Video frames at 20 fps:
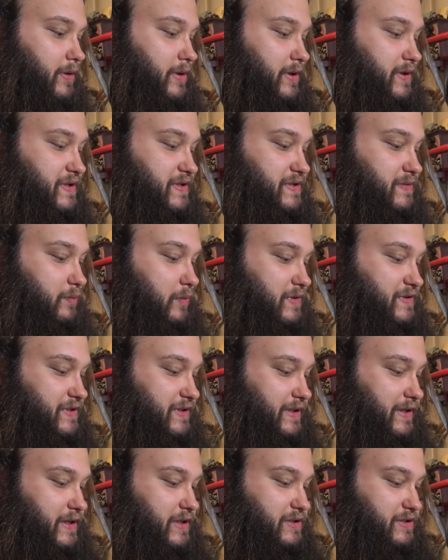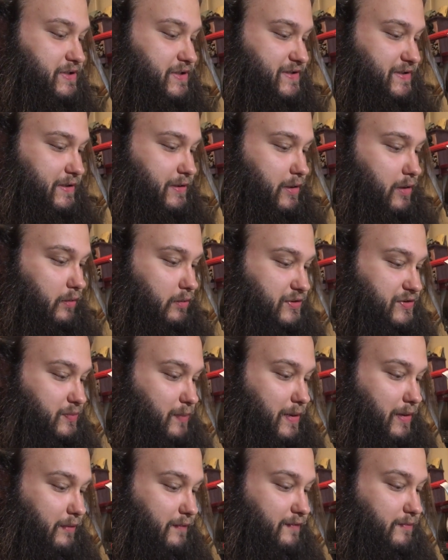it's once again just going to hold
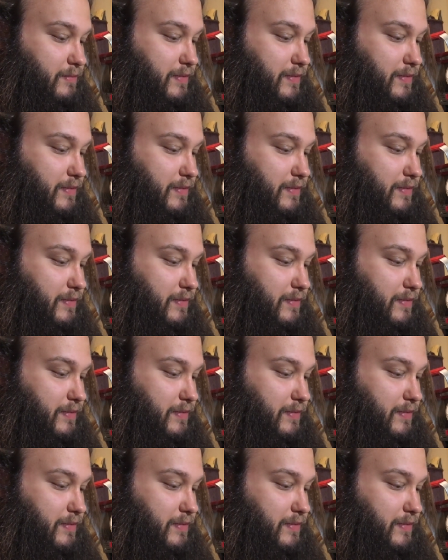12.